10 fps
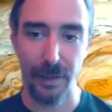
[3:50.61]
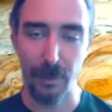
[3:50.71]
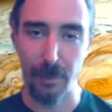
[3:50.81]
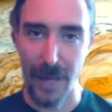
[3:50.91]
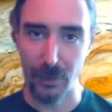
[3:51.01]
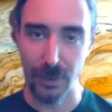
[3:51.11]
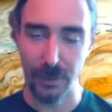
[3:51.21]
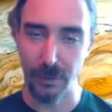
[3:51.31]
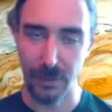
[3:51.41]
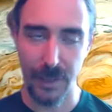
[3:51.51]

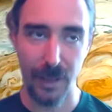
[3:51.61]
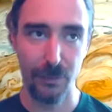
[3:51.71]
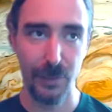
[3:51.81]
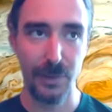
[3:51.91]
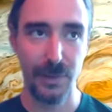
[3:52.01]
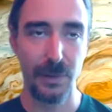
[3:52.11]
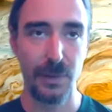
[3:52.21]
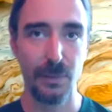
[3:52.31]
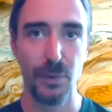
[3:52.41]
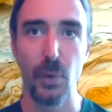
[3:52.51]
unbounded love and
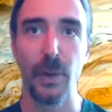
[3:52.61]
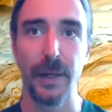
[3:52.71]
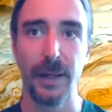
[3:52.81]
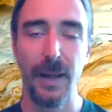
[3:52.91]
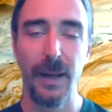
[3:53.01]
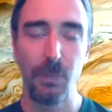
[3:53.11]
sense of joy